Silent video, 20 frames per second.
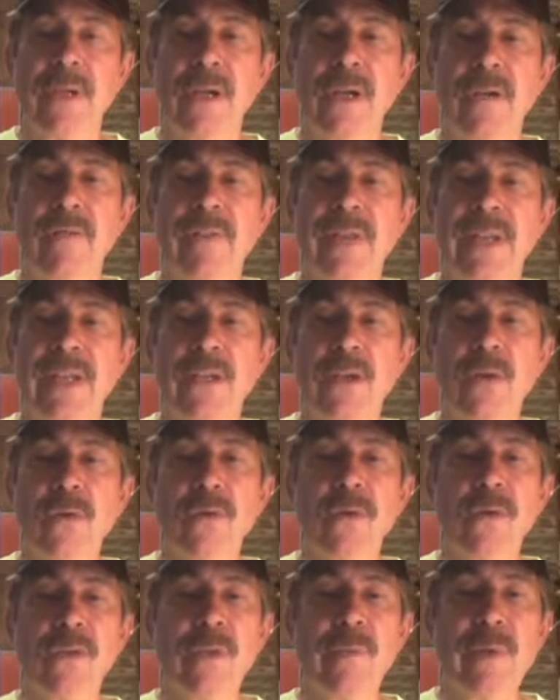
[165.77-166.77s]
of a
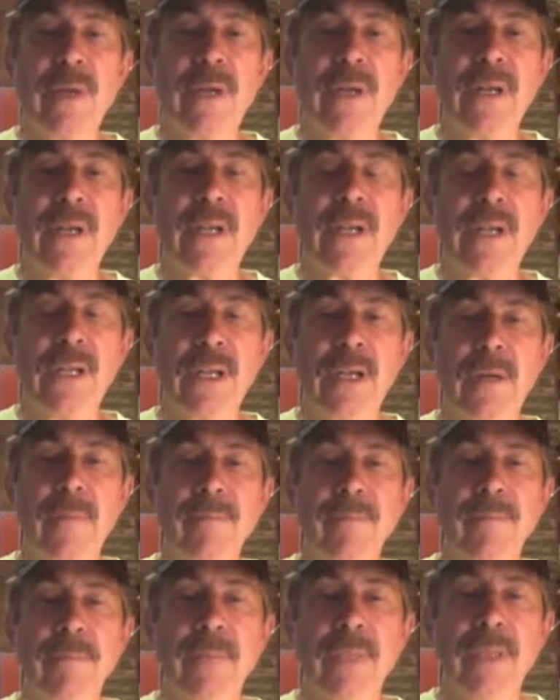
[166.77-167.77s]
local community
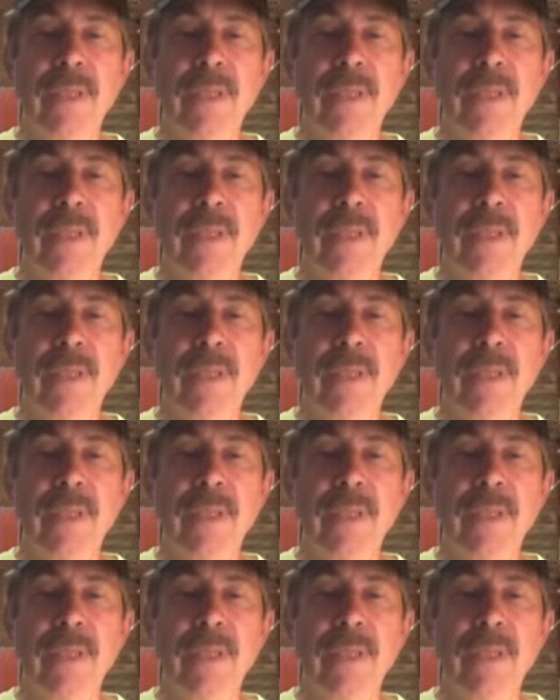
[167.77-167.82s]
club